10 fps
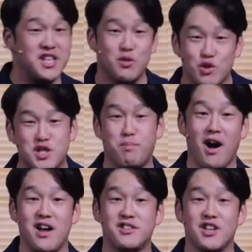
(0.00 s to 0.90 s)
in
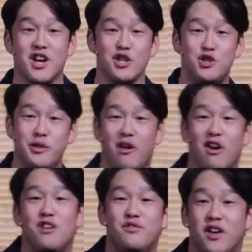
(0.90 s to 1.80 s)
response to their
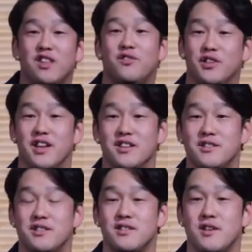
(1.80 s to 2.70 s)

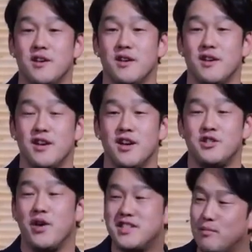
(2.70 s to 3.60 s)
unfaithfulness.
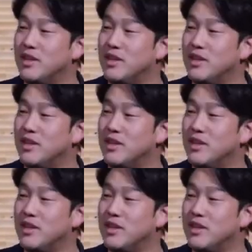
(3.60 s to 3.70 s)
So, as I'm